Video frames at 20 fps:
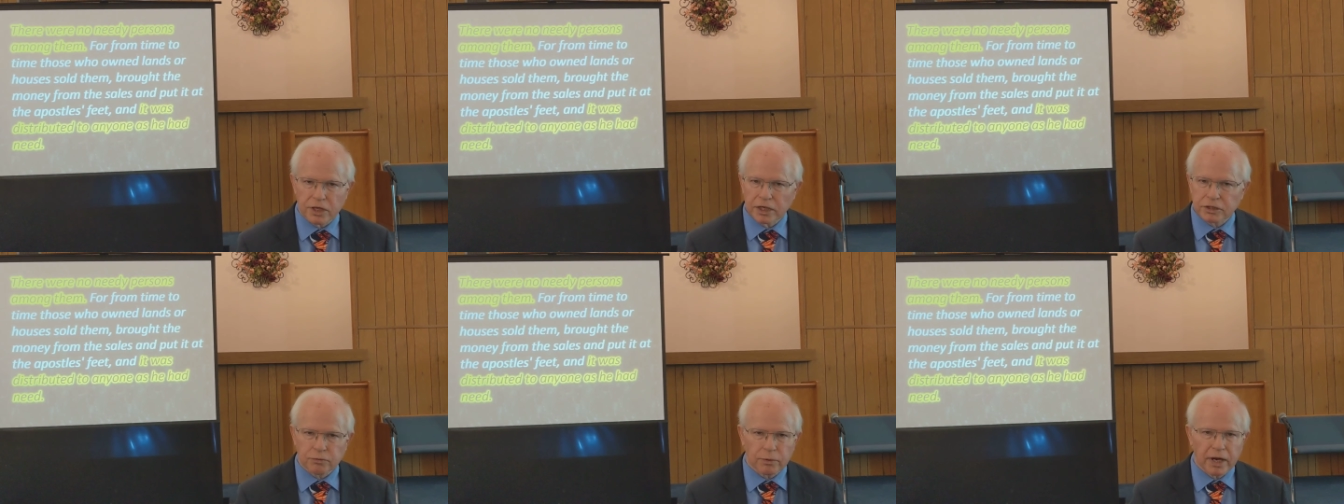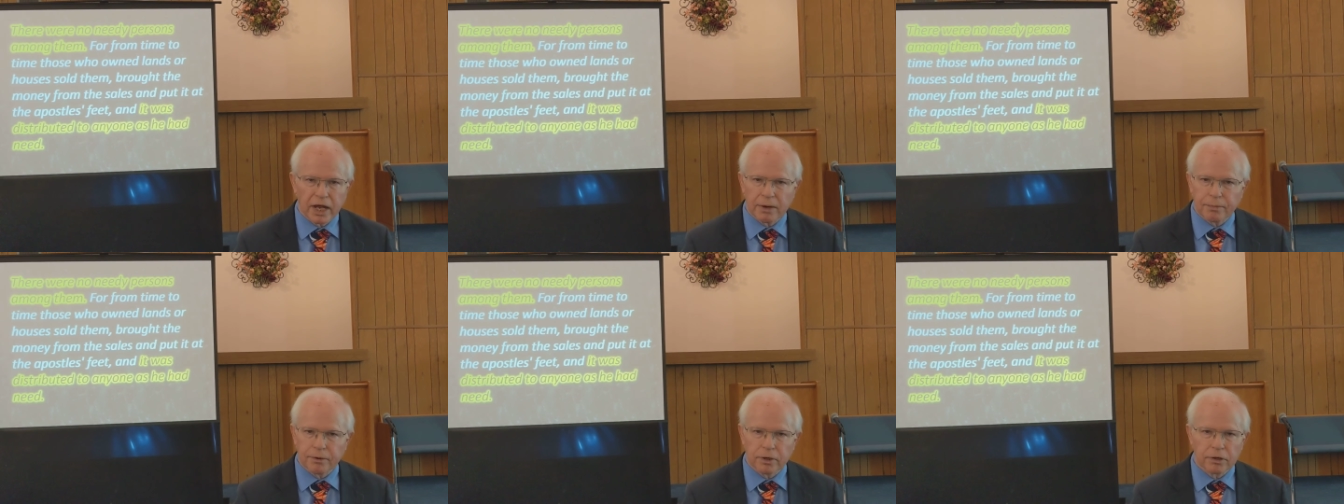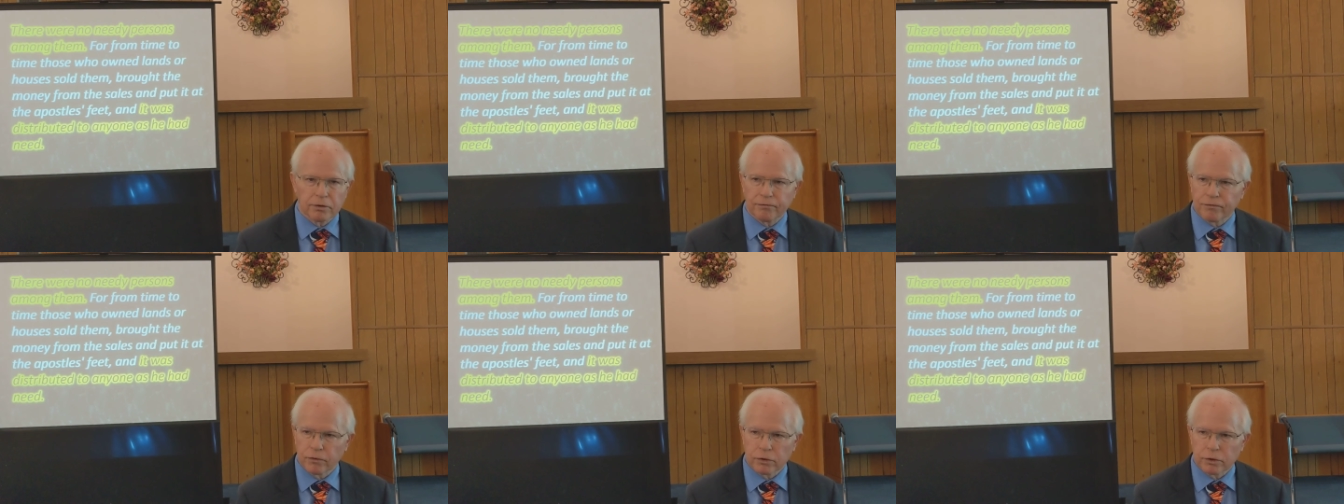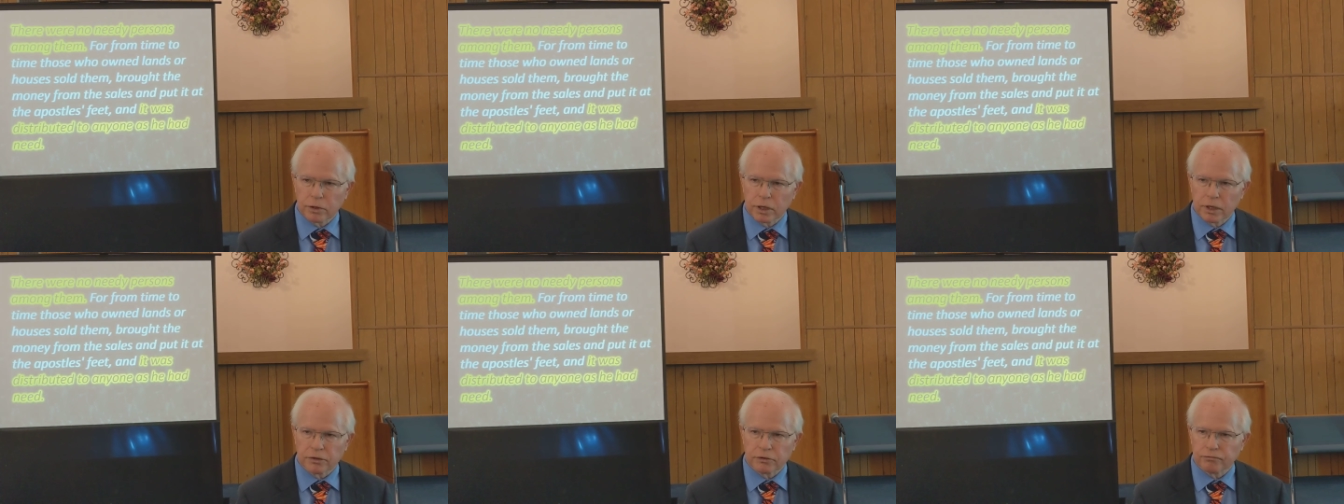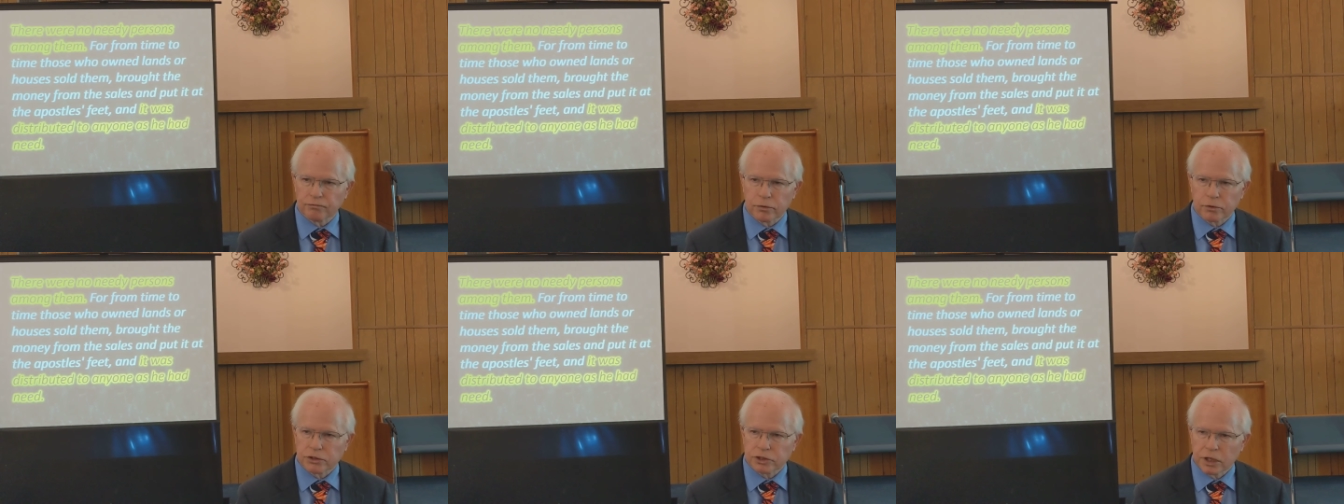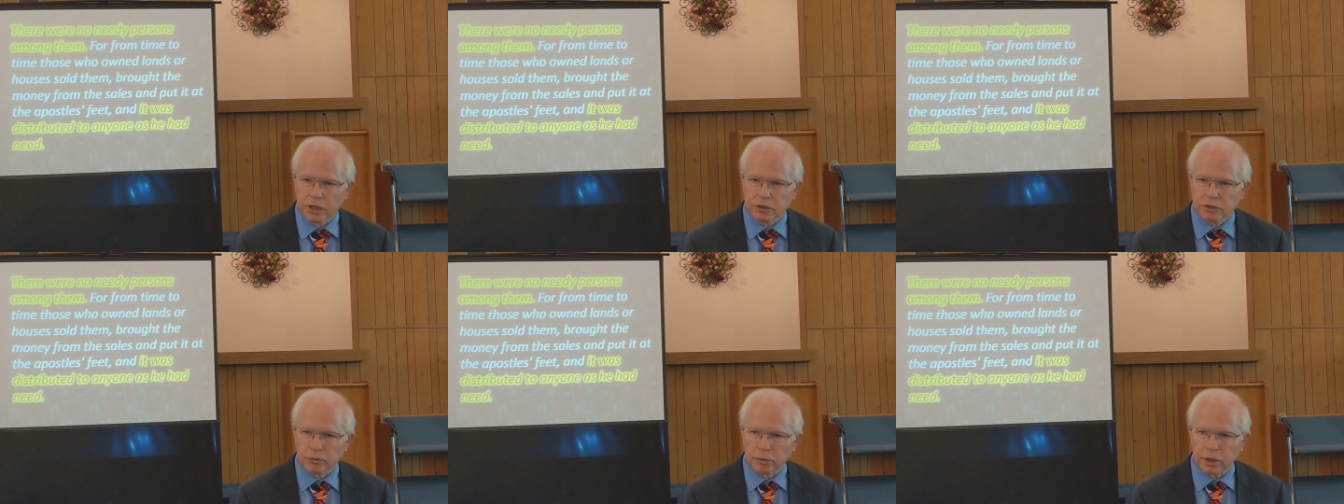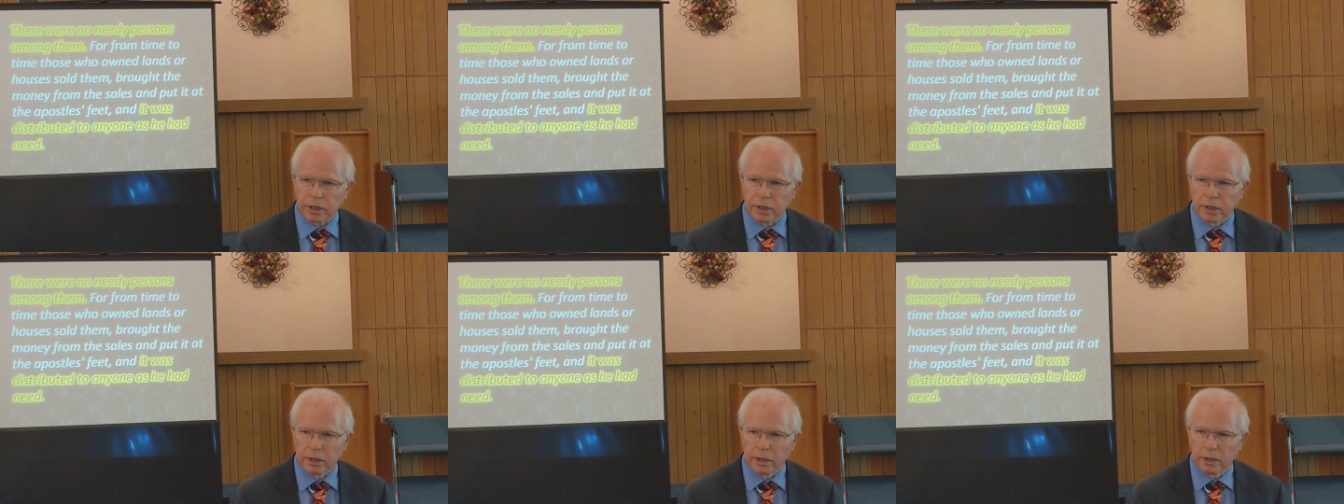and that's what happened in the first, in the first
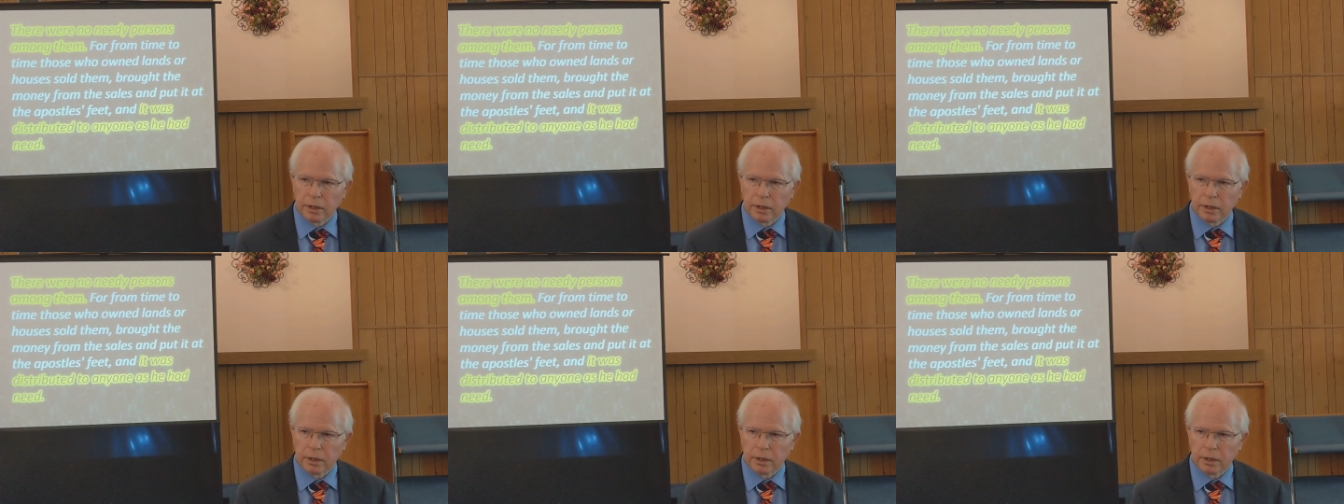century.